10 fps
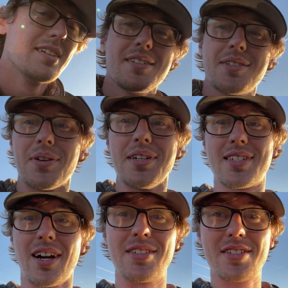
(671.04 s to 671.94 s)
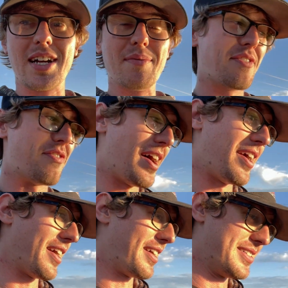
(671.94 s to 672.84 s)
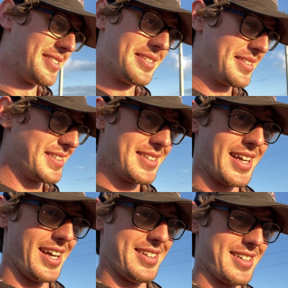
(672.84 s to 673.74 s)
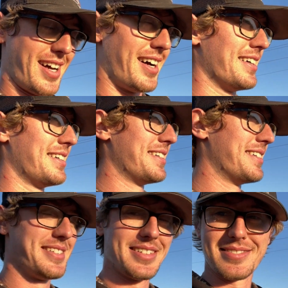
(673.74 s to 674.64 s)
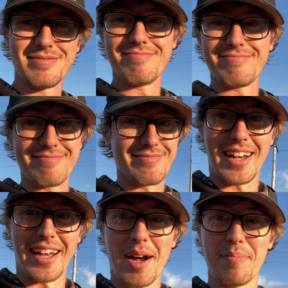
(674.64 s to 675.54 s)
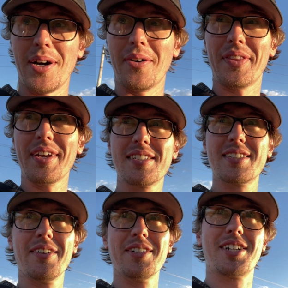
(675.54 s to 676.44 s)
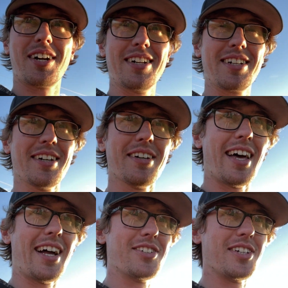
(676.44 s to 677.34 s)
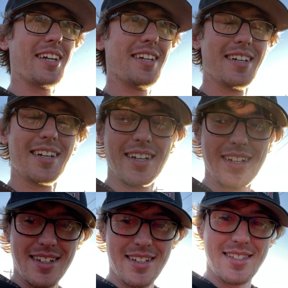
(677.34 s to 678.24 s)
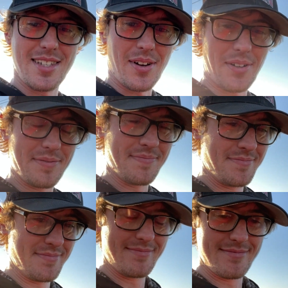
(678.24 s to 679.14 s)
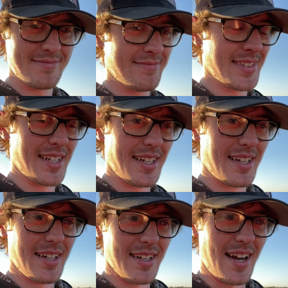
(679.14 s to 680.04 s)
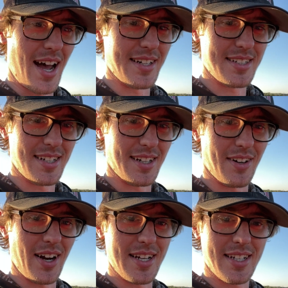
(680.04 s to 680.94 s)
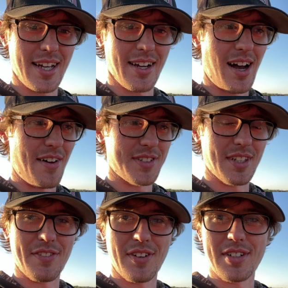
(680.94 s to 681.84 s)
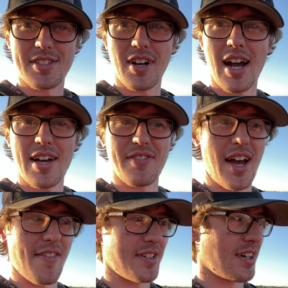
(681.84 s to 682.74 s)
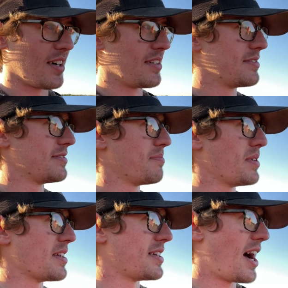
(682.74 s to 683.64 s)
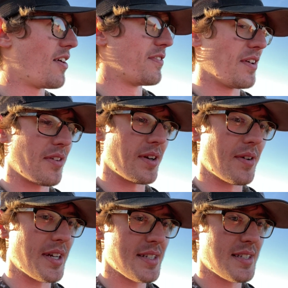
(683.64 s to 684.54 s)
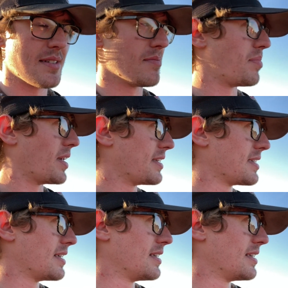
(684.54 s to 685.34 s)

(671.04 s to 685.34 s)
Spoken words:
So he starts screaming fire, and I hop out with the extinguisher and kill that shit. So not a great kickoff to the first drive after being down for 3 weeks, but